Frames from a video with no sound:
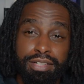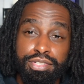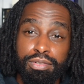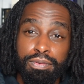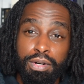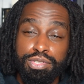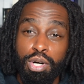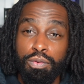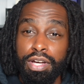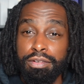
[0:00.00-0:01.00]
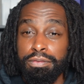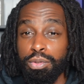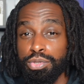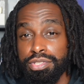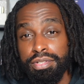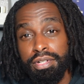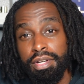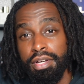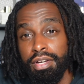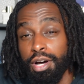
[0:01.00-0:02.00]
out to the folks over at Influenster.
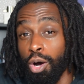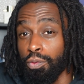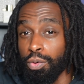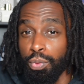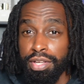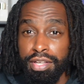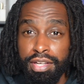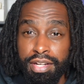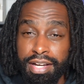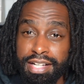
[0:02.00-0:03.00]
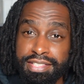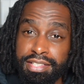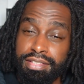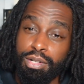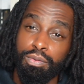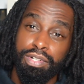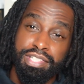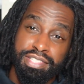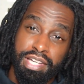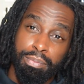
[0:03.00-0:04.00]
Over the weekend, I got sent over
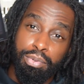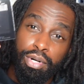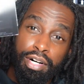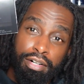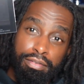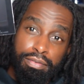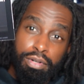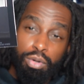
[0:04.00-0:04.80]
this sample of